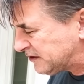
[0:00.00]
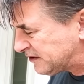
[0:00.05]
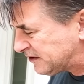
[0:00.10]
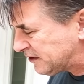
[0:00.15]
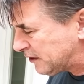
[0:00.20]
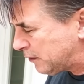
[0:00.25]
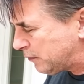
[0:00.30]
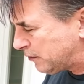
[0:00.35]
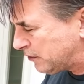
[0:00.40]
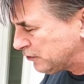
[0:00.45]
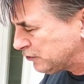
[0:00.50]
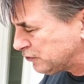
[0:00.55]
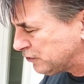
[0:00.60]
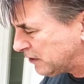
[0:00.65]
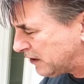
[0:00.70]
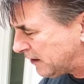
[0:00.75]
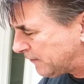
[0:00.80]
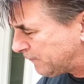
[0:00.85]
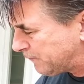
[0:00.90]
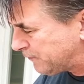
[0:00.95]
so untrue.
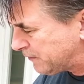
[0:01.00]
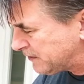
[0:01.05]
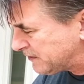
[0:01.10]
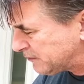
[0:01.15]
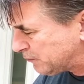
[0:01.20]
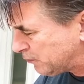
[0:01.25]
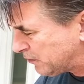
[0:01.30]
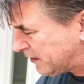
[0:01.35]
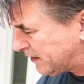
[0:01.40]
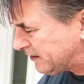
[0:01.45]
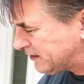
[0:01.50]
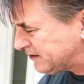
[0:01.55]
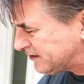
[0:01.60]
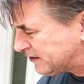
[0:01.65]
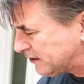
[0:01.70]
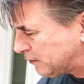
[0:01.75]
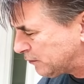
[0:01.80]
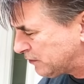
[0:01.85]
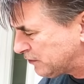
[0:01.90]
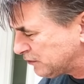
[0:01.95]
Every what is
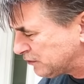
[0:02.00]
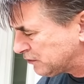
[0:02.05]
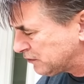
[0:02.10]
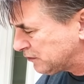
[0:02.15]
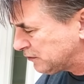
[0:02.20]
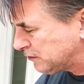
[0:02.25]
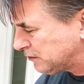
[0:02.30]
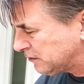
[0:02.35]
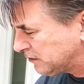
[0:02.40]
so untrue?